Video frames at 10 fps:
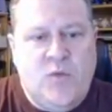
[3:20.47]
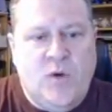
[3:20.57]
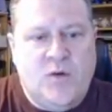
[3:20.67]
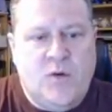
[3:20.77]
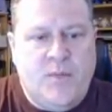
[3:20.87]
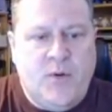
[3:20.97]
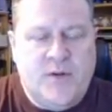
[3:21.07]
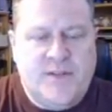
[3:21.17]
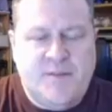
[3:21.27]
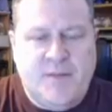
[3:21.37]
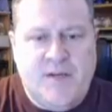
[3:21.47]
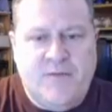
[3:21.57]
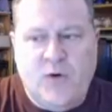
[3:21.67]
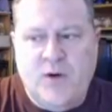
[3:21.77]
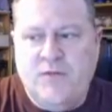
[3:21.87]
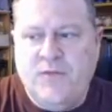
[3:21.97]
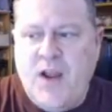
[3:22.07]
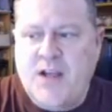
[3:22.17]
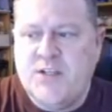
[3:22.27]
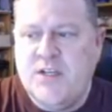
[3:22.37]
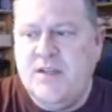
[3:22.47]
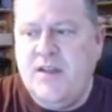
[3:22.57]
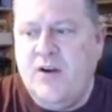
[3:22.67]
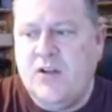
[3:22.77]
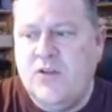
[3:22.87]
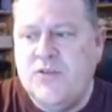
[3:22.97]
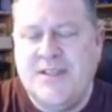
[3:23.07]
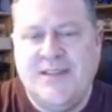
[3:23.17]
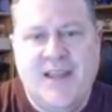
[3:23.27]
want to report somebody for an infraction. They're closing